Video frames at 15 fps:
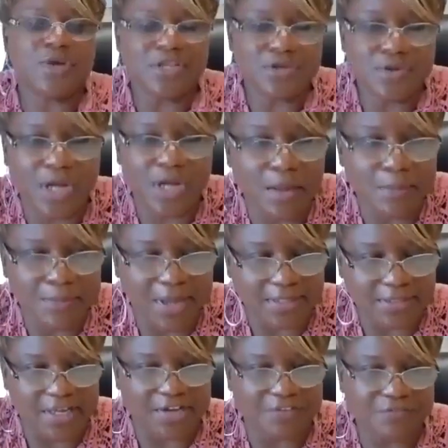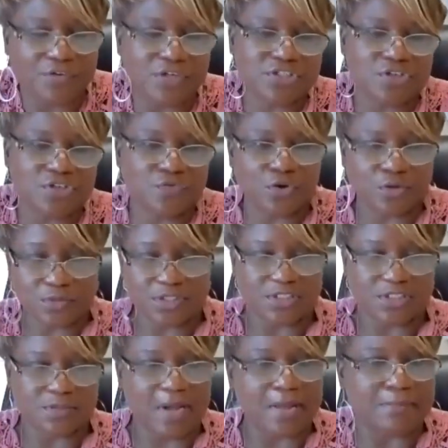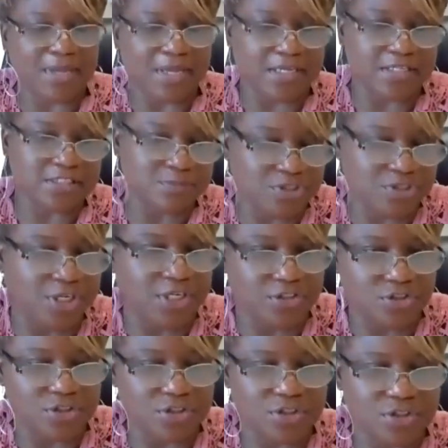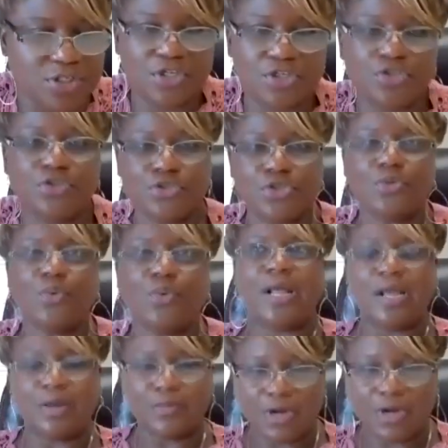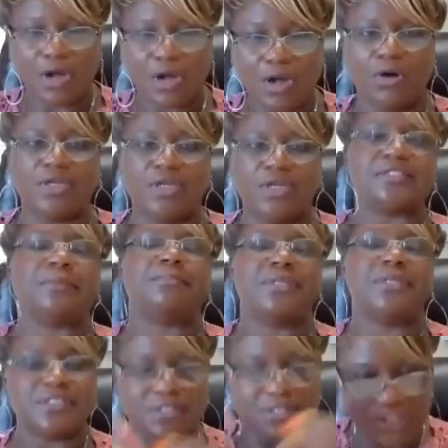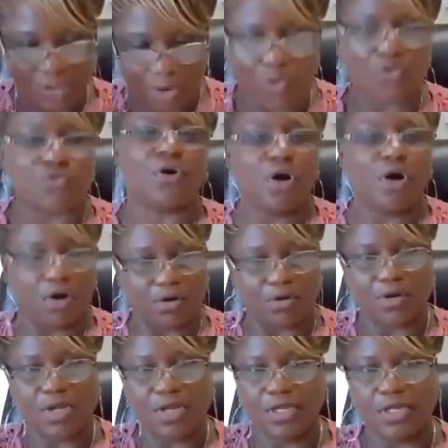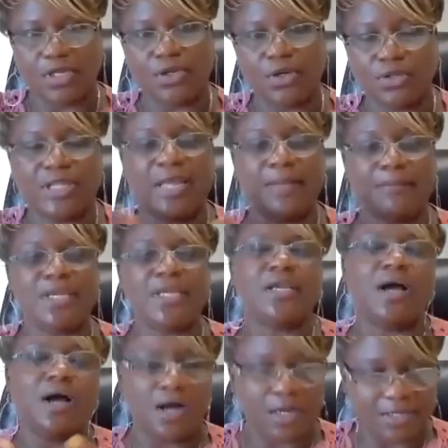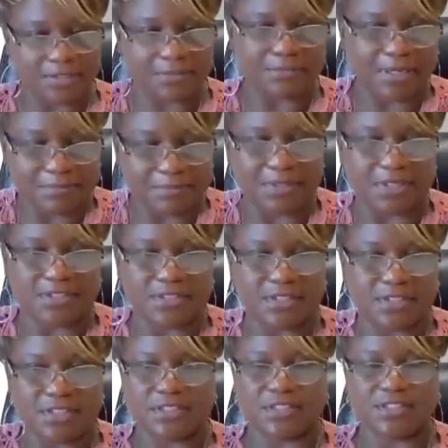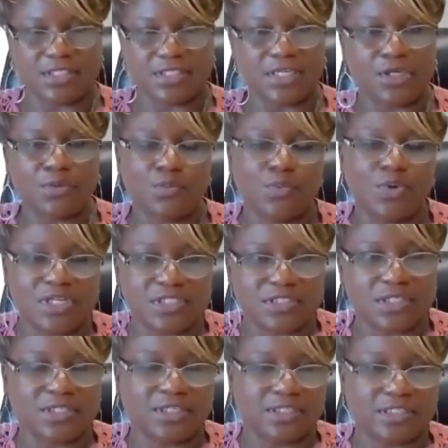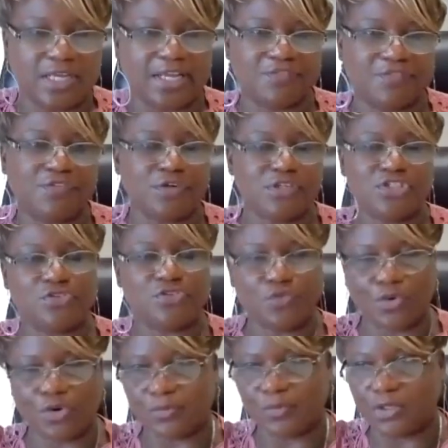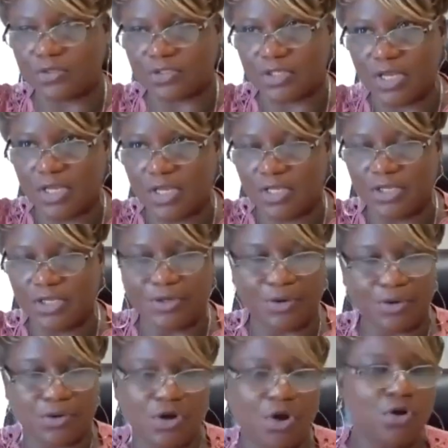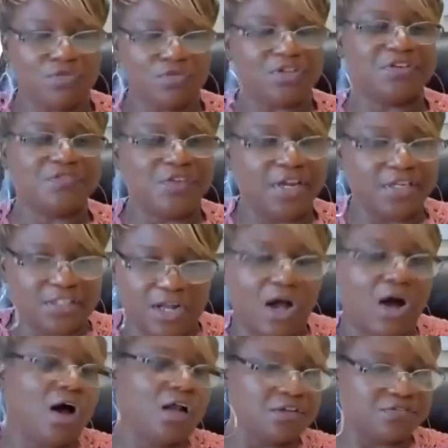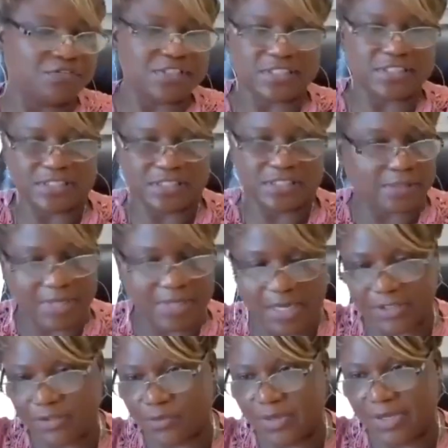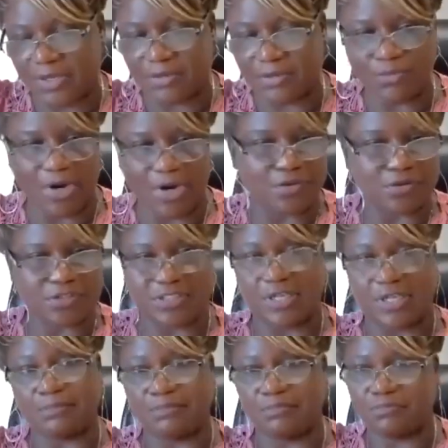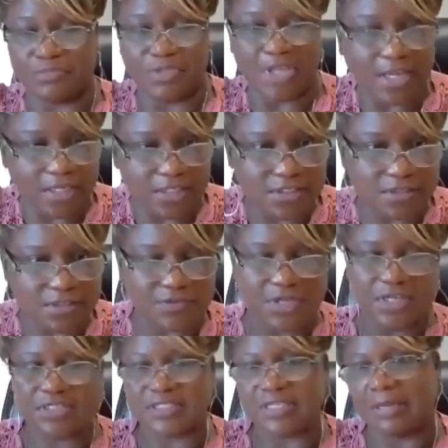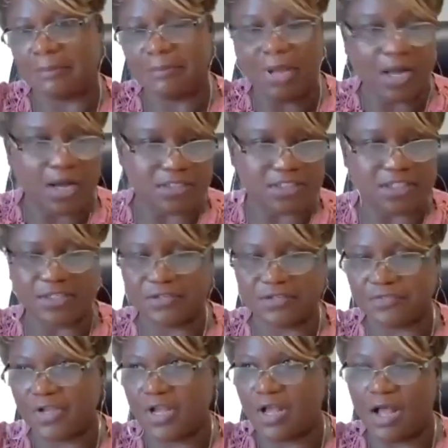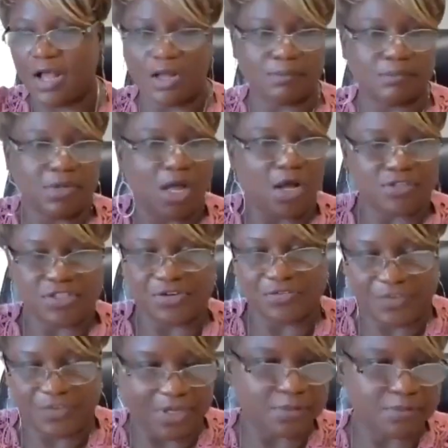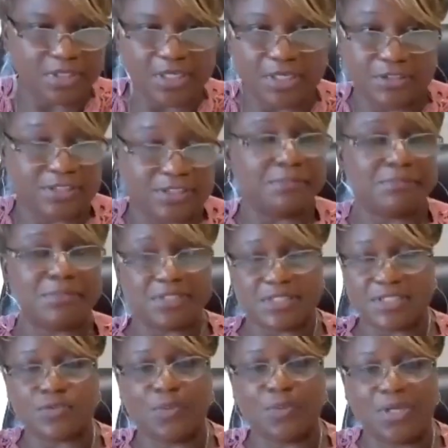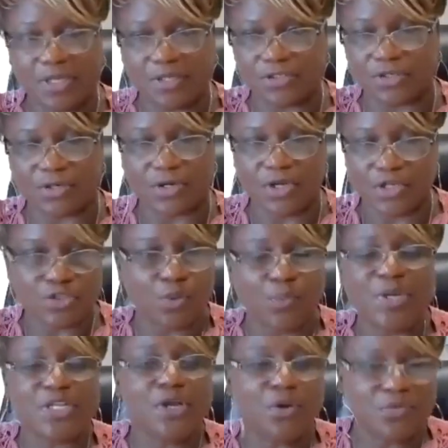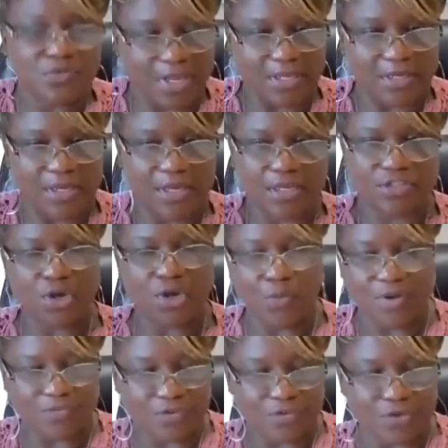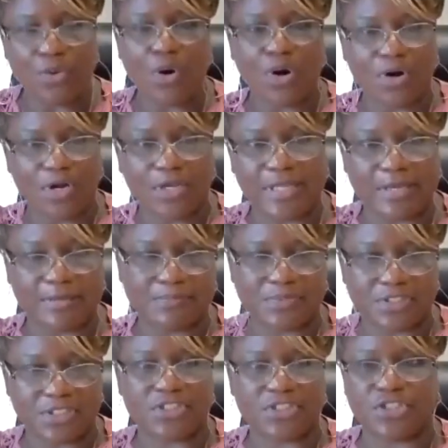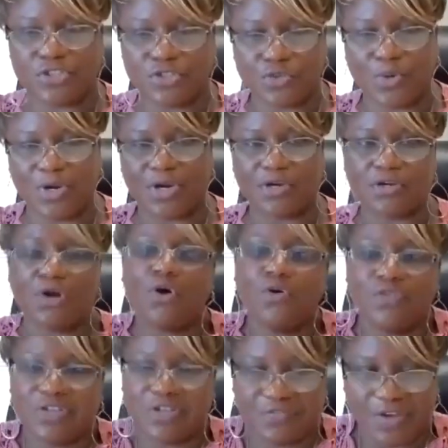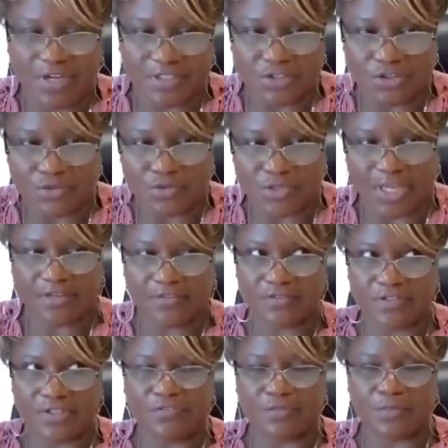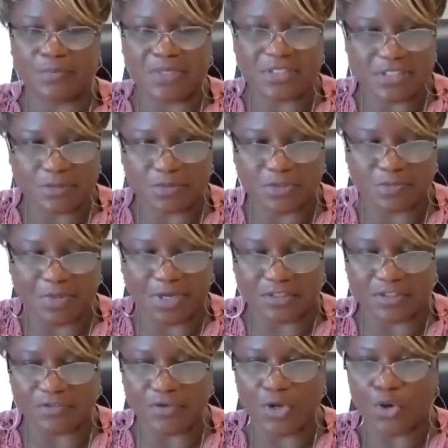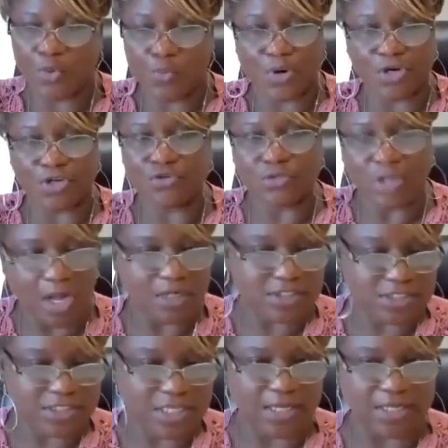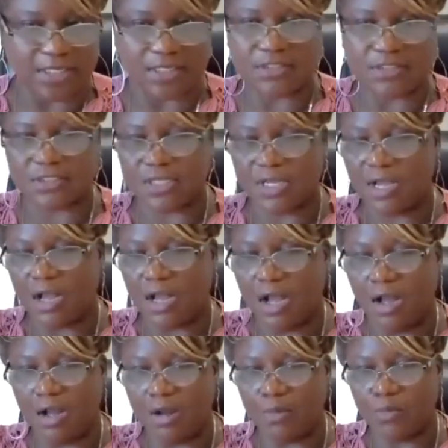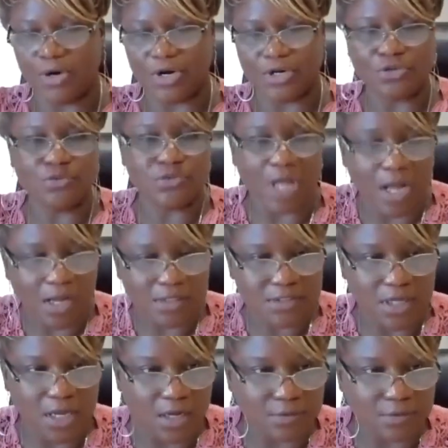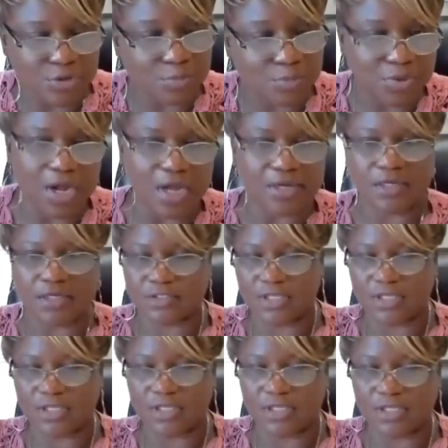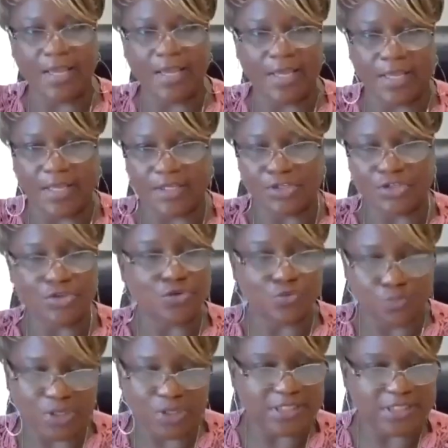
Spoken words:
you combat that first and foremost is by making some changes. You do what I would call is a business overhaul. Let me audit my business and see what it's looking like. First and foremost, COVID affected all of us in some kind of way, whether some negative, some positive, lost their family, some businesses went under. So we know that. So if you are in that position to where COVID affected you negatively from a business perspective, where you lost clients, where you lost your products and you